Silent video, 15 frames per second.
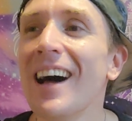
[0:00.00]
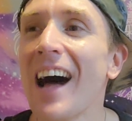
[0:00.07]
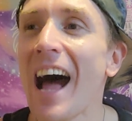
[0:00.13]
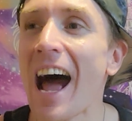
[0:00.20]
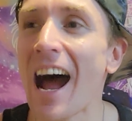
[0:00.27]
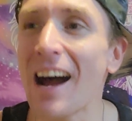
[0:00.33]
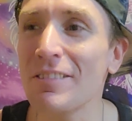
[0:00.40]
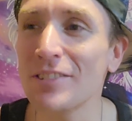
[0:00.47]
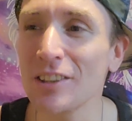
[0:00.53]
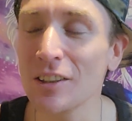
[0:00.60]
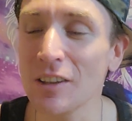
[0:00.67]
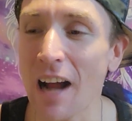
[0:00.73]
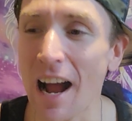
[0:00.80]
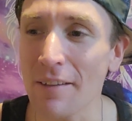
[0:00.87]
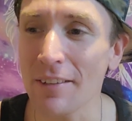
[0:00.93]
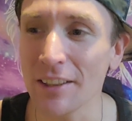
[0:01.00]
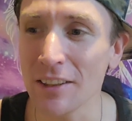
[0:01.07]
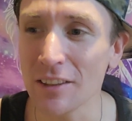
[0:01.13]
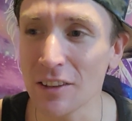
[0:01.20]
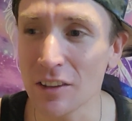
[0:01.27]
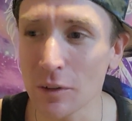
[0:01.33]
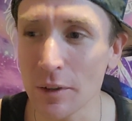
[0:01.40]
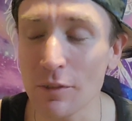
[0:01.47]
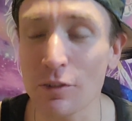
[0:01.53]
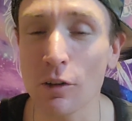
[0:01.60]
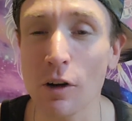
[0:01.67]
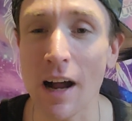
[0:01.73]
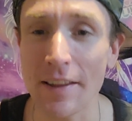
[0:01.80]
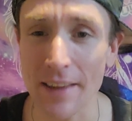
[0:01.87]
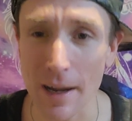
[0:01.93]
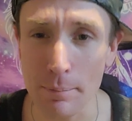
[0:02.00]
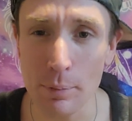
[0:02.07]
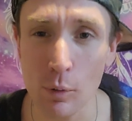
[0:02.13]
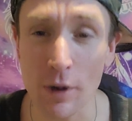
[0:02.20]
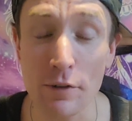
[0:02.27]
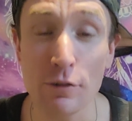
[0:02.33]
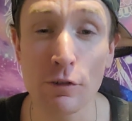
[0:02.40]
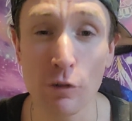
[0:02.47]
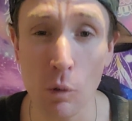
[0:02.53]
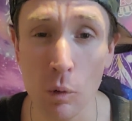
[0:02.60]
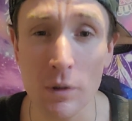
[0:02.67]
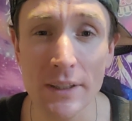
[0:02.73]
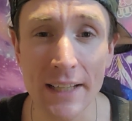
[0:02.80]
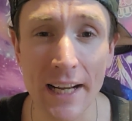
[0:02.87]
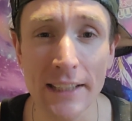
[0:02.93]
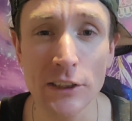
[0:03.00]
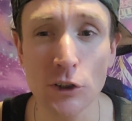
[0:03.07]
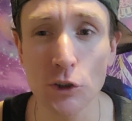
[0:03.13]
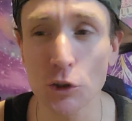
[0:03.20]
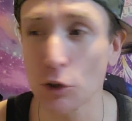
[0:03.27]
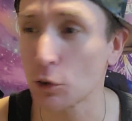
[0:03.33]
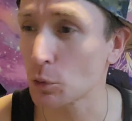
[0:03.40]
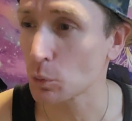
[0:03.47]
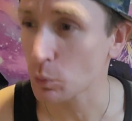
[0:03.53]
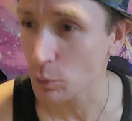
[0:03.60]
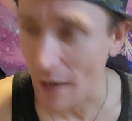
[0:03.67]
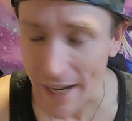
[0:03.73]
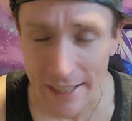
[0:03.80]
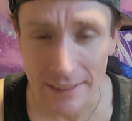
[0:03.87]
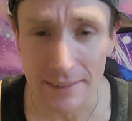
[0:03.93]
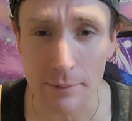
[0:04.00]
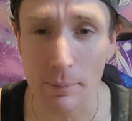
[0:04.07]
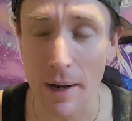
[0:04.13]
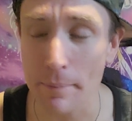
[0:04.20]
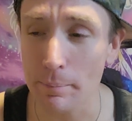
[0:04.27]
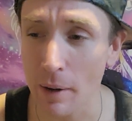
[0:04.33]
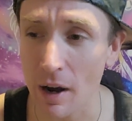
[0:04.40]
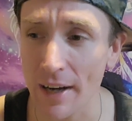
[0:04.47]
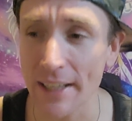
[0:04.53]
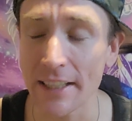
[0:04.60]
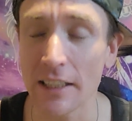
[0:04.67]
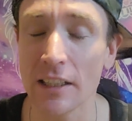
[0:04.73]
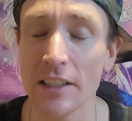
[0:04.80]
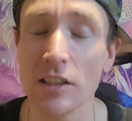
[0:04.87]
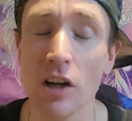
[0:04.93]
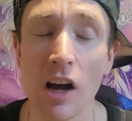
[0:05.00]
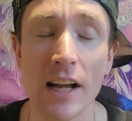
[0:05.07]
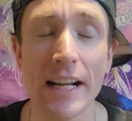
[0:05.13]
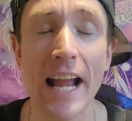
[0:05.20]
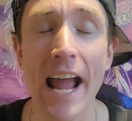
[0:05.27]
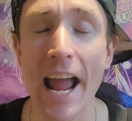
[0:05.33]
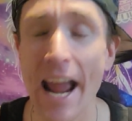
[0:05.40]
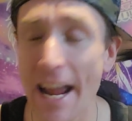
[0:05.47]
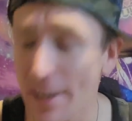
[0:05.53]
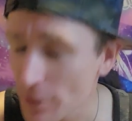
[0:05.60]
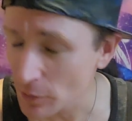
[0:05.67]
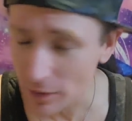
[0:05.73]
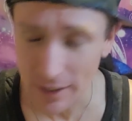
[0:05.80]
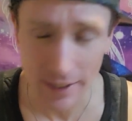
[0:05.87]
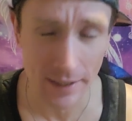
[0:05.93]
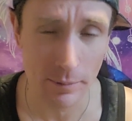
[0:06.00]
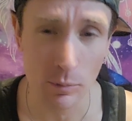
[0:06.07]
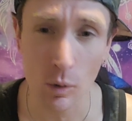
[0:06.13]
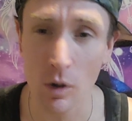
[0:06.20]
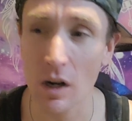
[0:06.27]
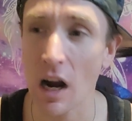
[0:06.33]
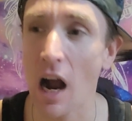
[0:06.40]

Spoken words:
after having done it for, at that point, 4 days straight. My body cannot handle it anymore.